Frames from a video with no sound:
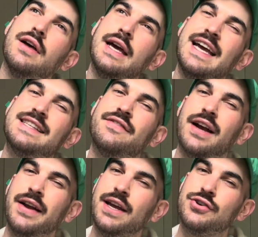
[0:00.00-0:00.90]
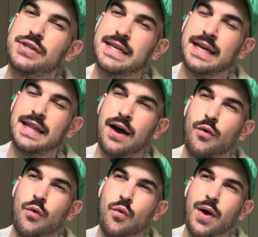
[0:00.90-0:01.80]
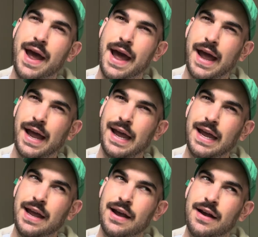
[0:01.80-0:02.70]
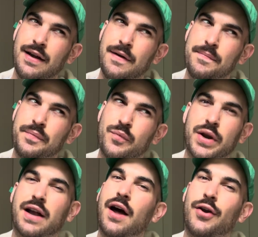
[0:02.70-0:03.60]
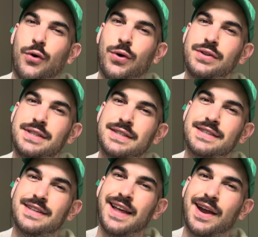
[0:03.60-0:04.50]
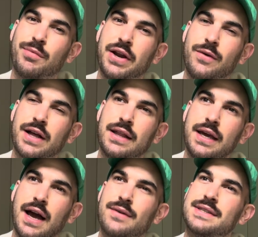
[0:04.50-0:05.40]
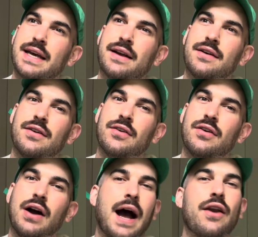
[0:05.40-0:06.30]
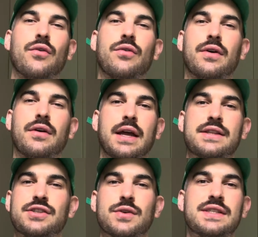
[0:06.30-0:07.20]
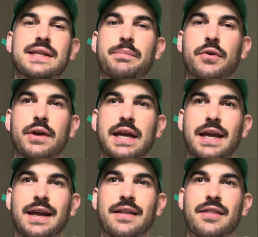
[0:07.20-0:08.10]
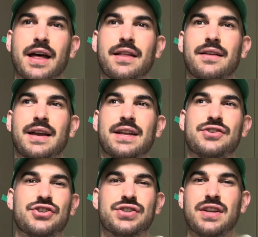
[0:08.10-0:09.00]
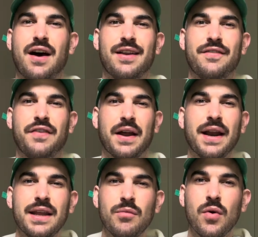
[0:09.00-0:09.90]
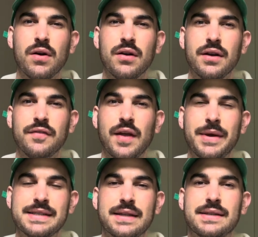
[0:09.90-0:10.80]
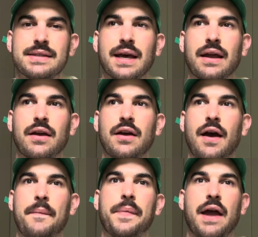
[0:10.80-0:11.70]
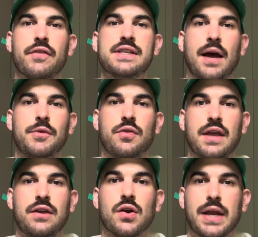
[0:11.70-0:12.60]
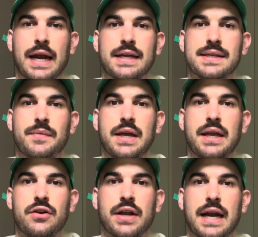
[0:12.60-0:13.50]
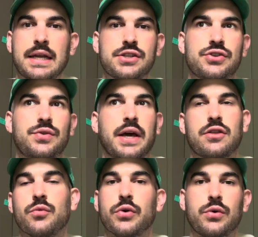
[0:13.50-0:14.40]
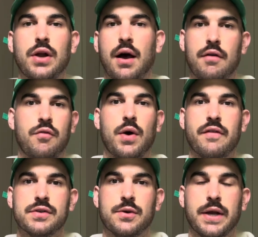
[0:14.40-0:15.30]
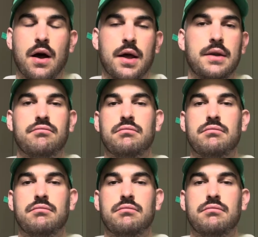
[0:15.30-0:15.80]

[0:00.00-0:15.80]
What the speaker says: it's very interesting in that way, but it got old like pretty quickly. I was like, I don't, it's so slippery that it's just not fun anymore, if that makes sense. It's like every time you think you're getting something and you're getting to like the root of whatever's going on,